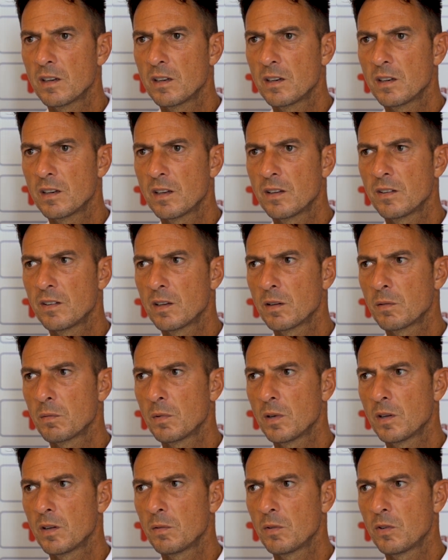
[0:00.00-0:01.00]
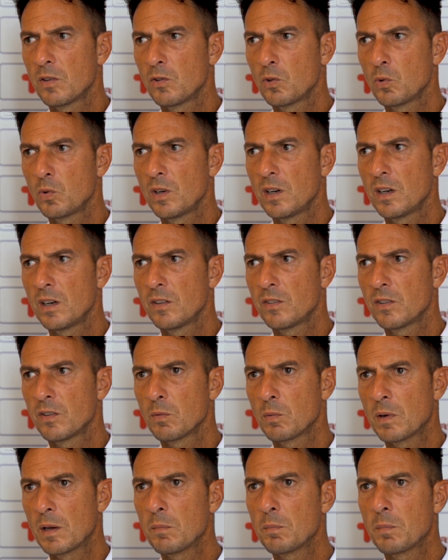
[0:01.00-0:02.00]
and I think Sunil
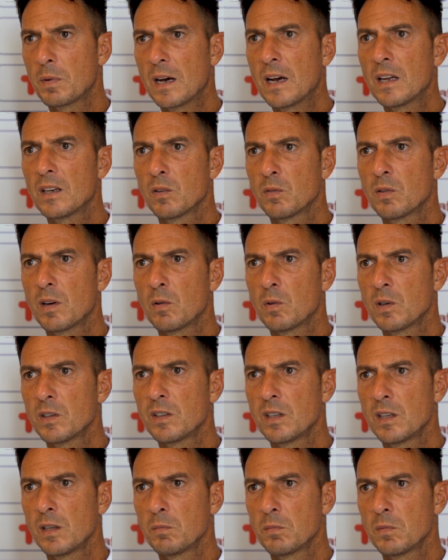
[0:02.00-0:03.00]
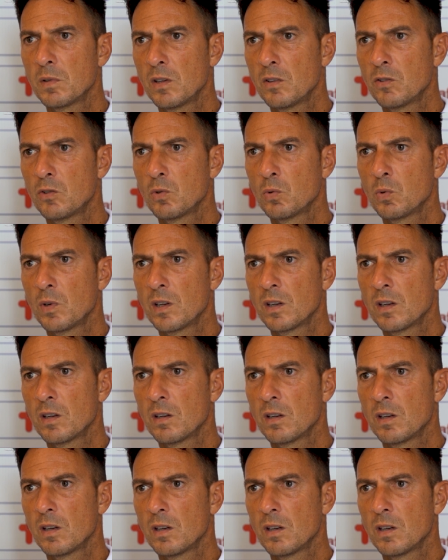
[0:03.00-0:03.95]
is one part of our team. He's doing,